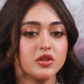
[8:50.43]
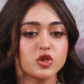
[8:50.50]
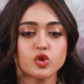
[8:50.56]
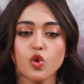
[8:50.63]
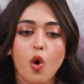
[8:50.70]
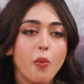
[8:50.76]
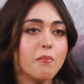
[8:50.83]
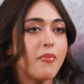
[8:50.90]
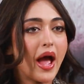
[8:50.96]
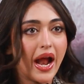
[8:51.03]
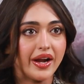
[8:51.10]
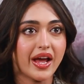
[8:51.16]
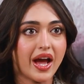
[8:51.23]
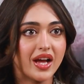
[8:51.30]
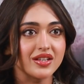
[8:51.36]
so
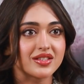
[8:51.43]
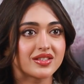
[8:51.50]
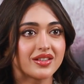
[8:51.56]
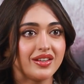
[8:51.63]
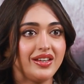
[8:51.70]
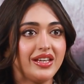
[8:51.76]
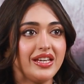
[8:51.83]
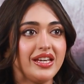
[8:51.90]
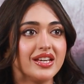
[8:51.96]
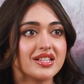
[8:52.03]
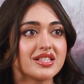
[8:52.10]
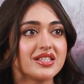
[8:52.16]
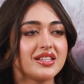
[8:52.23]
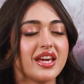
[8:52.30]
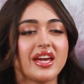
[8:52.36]
badass. He
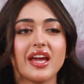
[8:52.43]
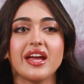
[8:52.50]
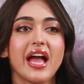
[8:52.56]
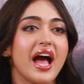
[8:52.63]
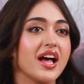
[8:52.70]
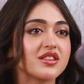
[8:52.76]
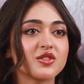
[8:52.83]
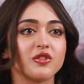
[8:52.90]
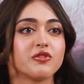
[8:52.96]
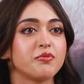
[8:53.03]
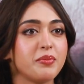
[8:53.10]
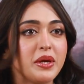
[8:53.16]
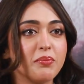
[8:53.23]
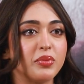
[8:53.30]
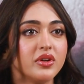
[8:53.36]
is kicking ass of
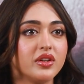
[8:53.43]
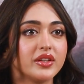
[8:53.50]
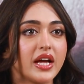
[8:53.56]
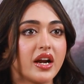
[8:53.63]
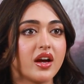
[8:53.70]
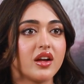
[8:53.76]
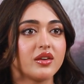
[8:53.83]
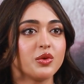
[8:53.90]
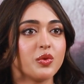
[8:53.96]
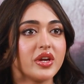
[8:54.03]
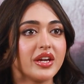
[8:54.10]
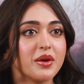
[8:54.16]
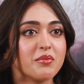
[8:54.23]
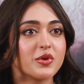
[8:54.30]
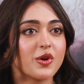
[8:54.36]
people that are
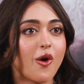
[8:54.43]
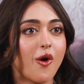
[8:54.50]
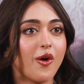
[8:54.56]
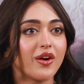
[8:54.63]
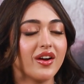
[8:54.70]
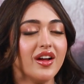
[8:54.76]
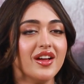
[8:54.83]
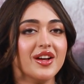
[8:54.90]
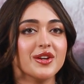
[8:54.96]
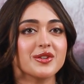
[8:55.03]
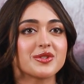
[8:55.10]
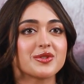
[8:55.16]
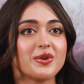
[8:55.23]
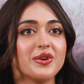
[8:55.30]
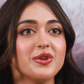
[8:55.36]
doing him wrong.
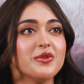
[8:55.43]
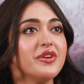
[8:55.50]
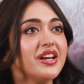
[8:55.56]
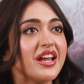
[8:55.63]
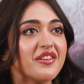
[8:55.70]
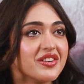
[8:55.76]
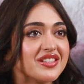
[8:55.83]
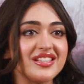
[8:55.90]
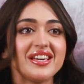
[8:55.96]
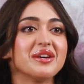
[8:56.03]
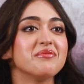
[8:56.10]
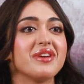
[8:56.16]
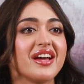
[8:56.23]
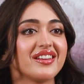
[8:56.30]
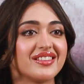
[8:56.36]
So you will never see
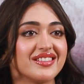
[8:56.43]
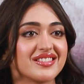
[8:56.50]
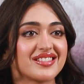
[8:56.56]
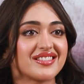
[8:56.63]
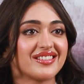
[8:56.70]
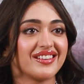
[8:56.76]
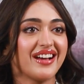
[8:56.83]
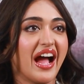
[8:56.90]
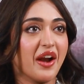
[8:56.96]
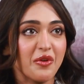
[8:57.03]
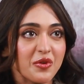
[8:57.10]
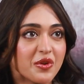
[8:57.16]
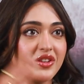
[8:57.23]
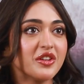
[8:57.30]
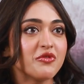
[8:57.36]
him like this. I
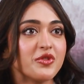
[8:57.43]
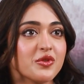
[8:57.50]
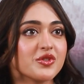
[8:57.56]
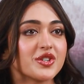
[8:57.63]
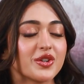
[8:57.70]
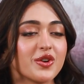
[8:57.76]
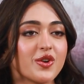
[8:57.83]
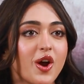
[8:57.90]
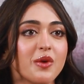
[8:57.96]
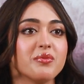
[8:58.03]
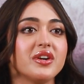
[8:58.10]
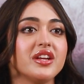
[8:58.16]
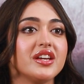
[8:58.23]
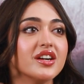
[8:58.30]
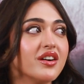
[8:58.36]
don't know in the future or not,
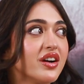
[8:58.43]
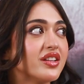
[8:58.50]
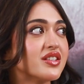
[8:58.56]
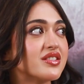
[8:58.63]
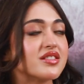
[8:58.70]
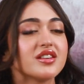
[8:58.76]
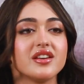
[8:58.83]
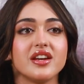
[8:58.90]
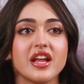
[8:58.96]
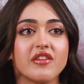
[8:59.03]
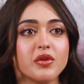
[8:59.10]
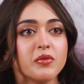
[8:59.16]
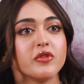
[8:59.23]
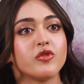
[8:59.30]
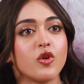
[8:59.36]
but here this is a
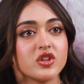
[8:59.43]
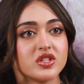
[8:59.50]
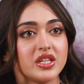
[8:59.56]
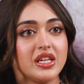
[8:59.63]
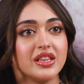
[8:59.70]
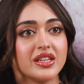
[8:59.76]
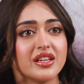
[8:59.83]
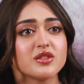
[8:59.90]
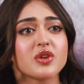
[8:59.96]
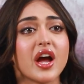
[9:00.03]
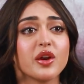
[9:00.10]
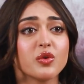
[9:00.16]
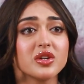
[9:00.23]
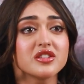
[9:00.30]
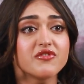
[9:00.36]
never before seen thing. So
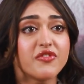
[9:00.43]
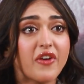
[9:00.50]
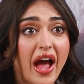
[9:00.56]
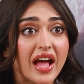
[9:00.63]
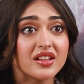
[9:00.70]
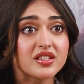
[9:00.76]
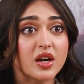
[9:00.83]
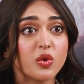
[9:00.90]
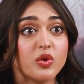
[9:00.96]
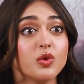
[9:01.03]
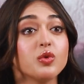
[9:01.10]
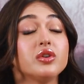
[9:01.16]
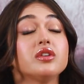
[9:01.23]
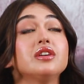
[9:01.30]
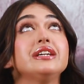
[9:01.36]
I know his fans are going
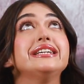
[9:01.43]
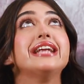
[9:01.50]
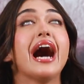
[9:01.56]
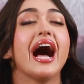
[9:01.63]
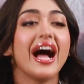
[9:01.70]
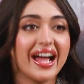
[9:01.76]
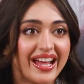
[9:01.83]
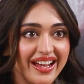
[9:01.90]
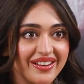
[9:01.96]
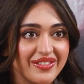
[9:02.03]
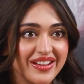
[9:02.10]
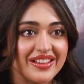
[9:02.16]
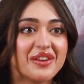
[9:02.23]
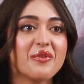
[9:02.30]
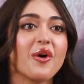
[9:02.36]
to die
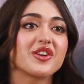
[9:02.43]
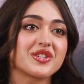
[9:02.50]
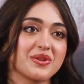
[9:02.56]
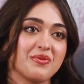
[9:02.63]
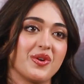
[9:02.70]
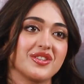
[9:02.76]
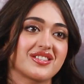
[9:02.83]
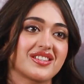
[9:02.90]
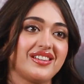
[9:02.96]
when they watch him on